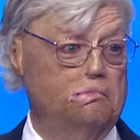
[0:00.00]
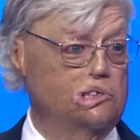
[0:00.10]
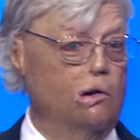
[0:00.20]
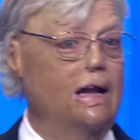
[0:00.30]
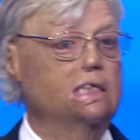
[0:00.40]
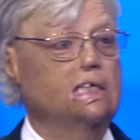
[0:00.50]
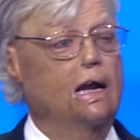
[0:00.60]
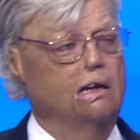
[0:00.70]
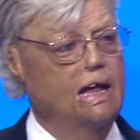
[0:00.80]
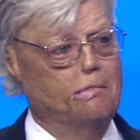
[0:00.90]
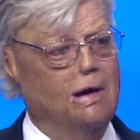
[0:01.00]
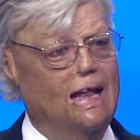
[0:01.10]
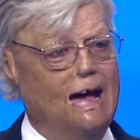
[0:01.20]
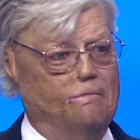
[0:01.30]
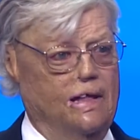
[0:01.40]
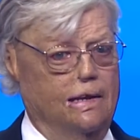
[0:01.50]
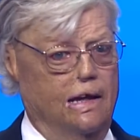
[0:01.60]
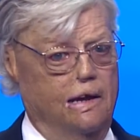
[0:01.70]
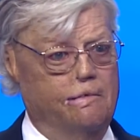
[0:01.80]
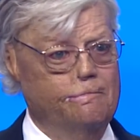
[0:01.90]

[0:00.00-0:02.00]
So I decided to take my life that day.